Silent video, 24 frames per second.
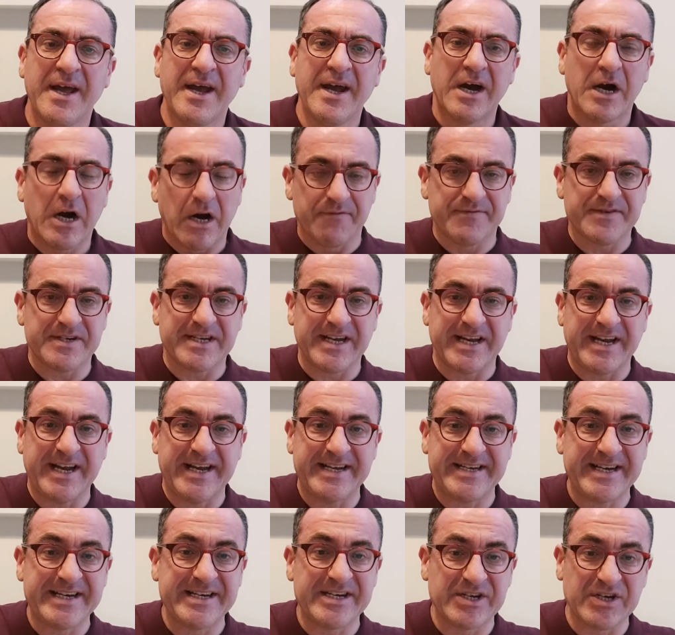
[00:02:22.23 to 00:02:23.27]
Obviously,
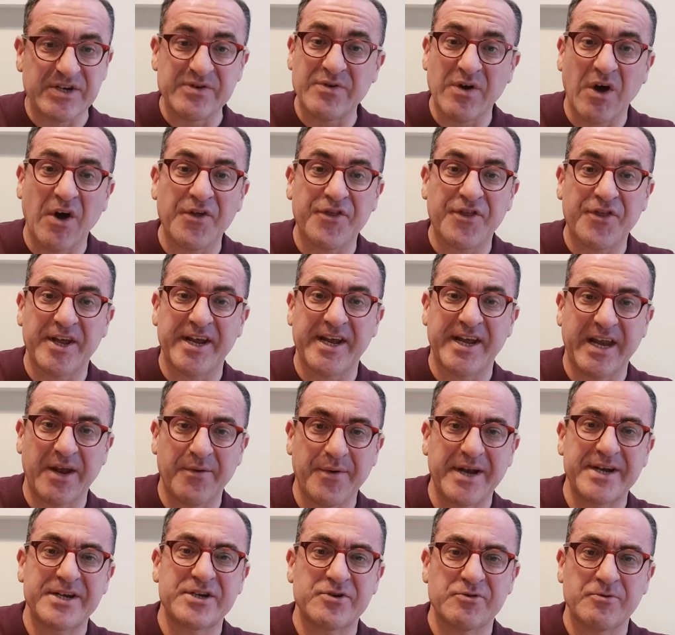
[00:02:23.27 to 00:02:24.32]
he didn't do nothing, and he
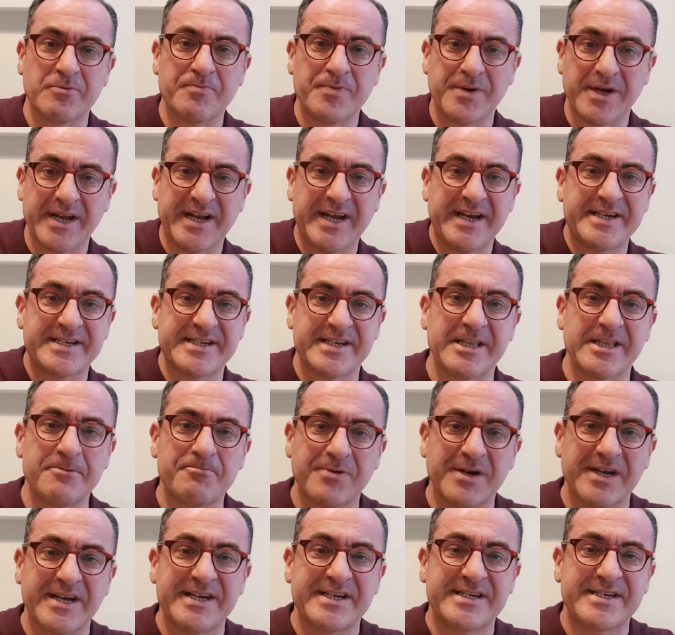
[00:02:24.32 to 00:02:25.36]
went to the police, and the
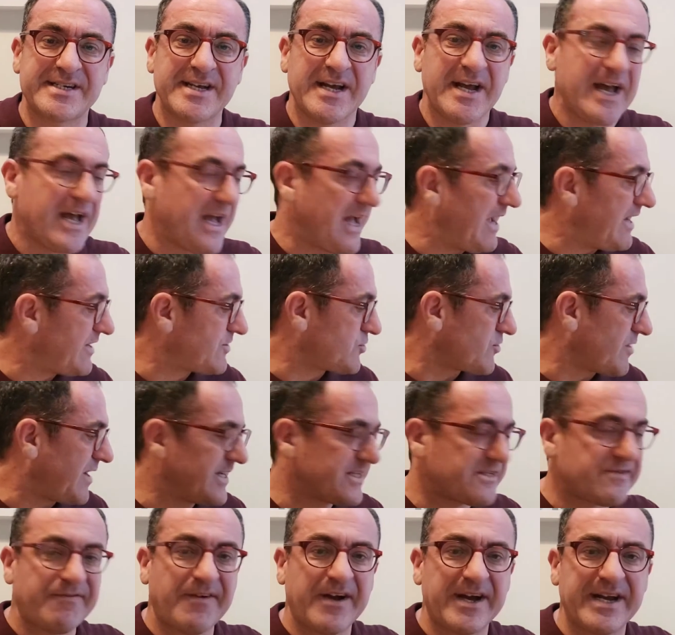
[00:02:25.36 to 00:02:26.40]
police tried
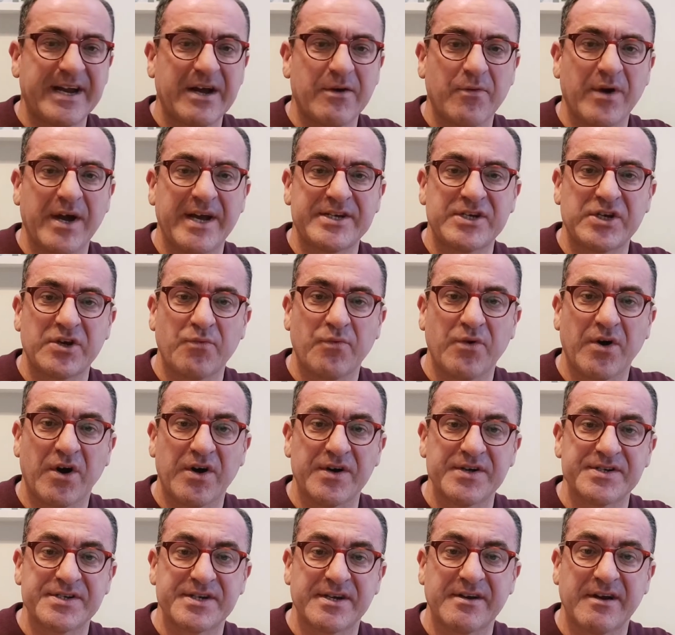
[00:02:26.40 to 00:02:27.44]
to find out where she
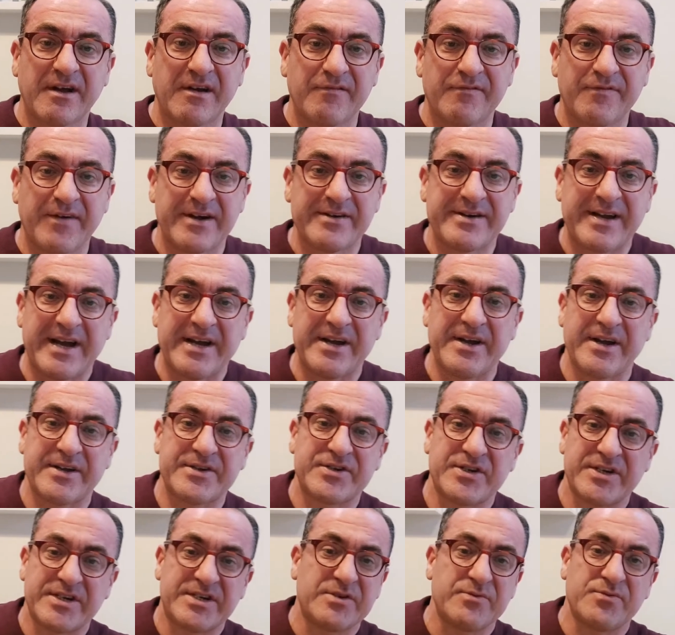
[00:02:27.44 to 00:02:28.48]
was and found out
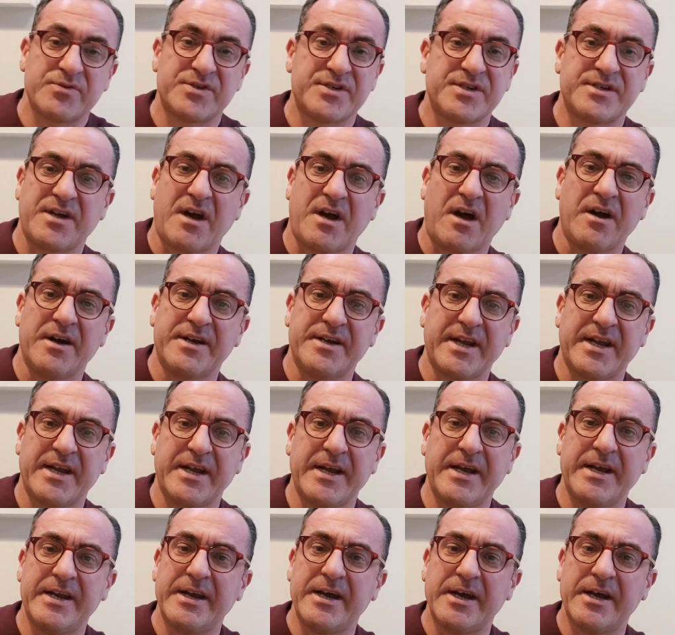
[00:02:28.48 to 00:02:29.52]
actually she was just hiding
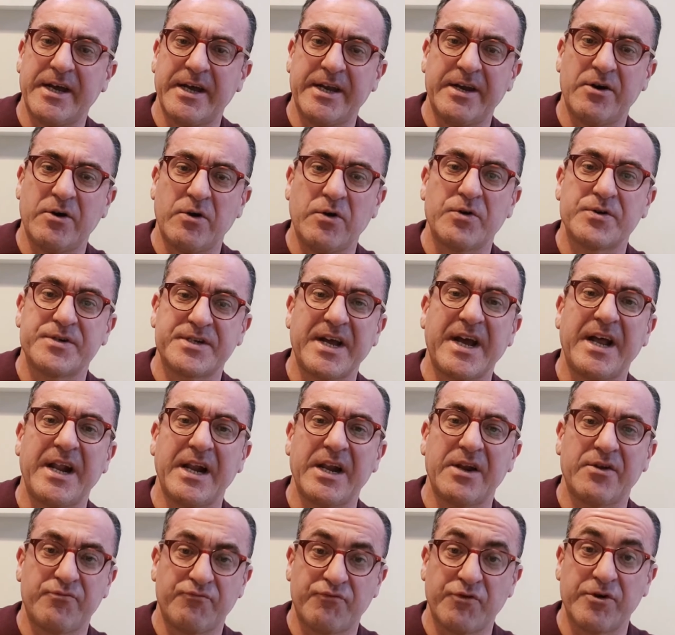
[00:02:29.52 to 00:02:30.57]
in a
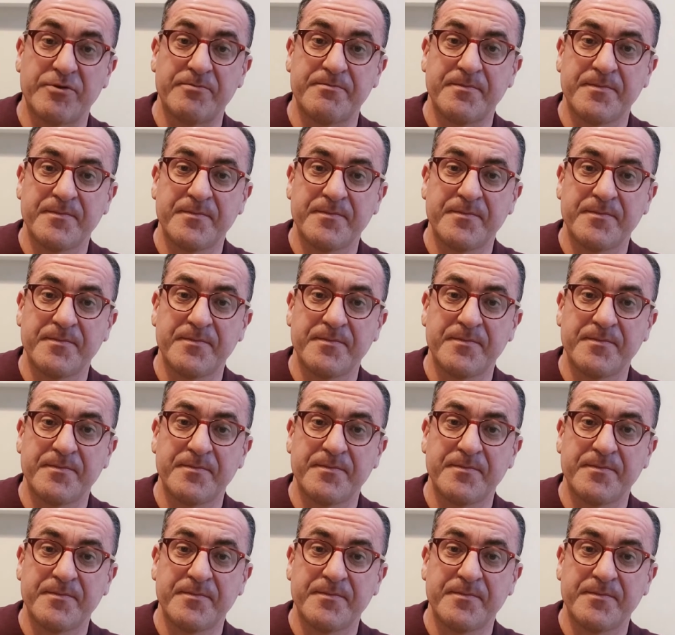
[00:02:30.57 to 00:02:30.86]
hotel room.